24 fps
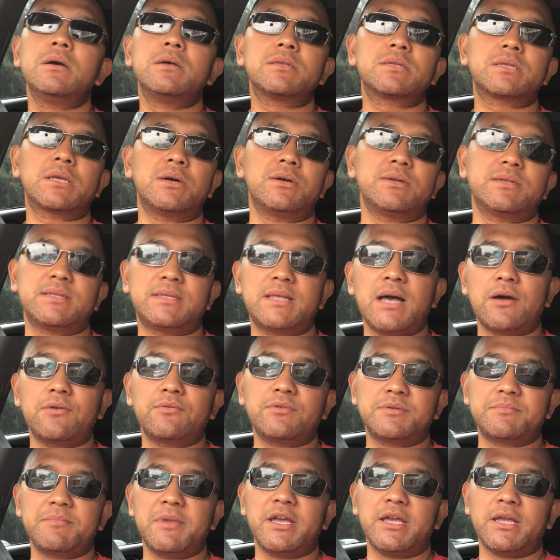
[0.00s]
So that
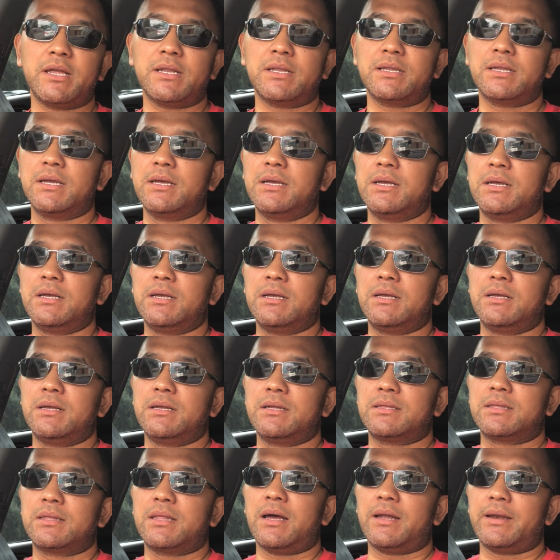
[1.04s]
would mean
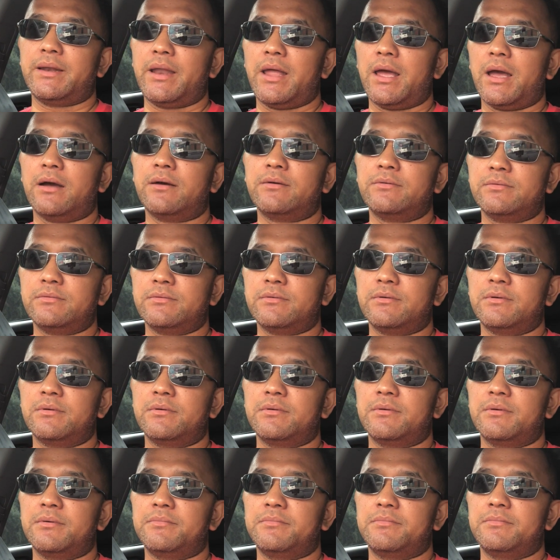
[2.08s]
that now
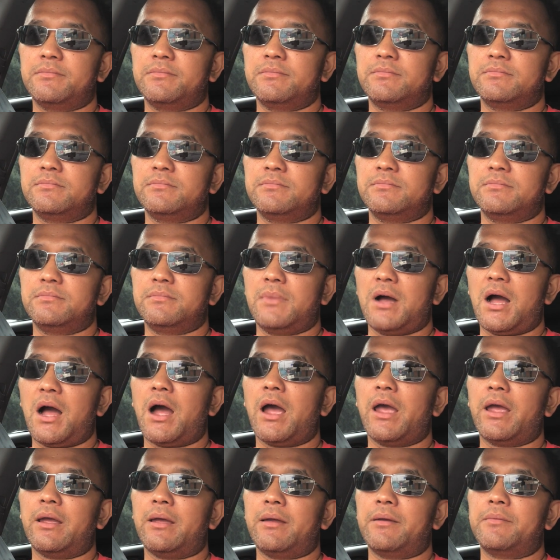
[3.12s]

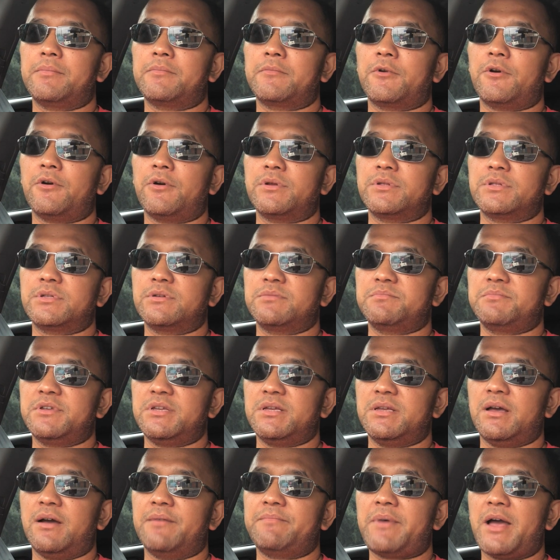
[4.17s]
I am going to
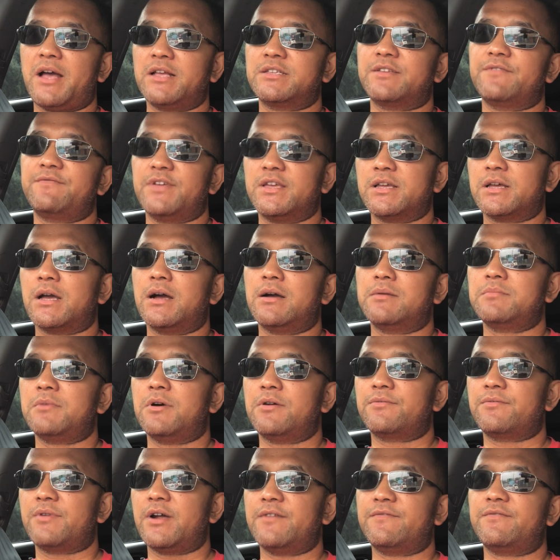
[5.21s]
be a passive income,
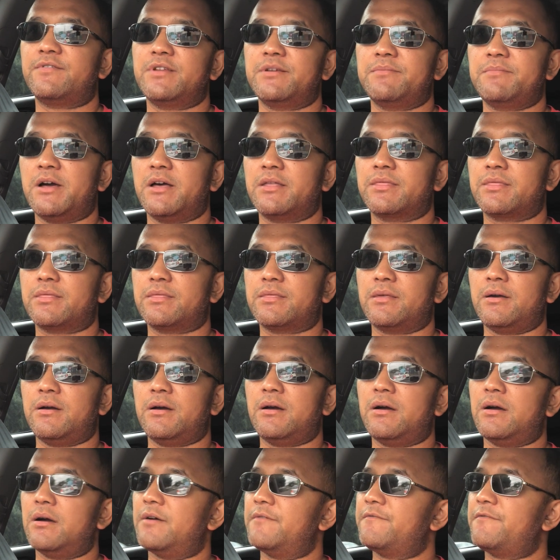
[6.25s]
roughly about
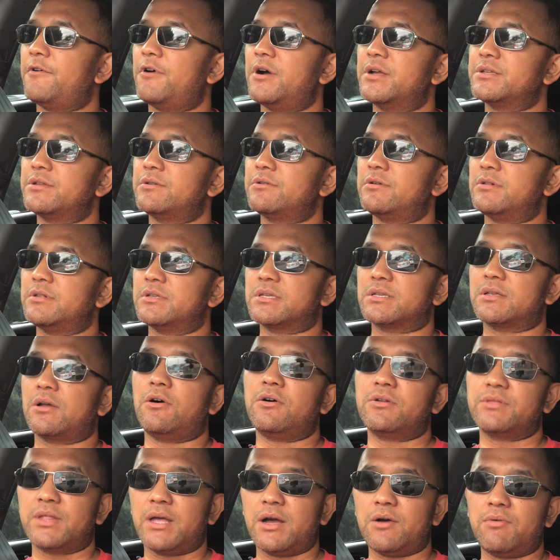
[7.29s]
$400
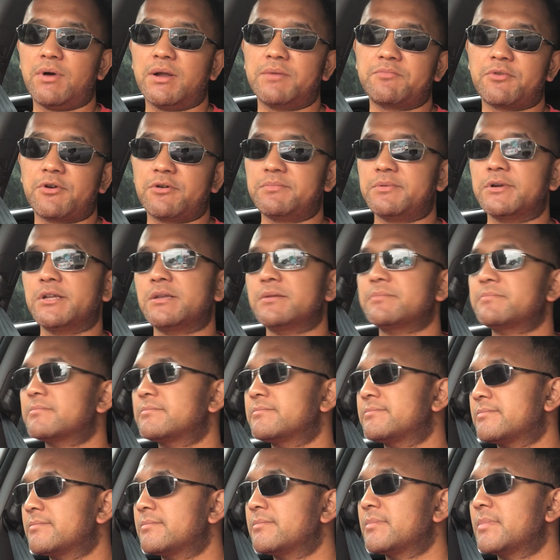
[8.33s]
on that one property
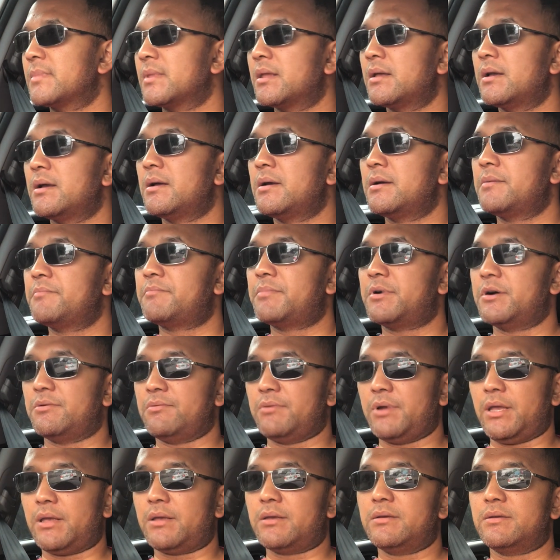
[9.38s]
per
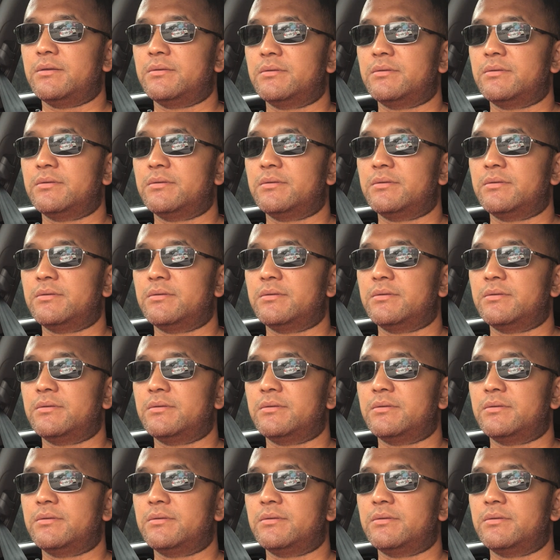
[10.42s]
week.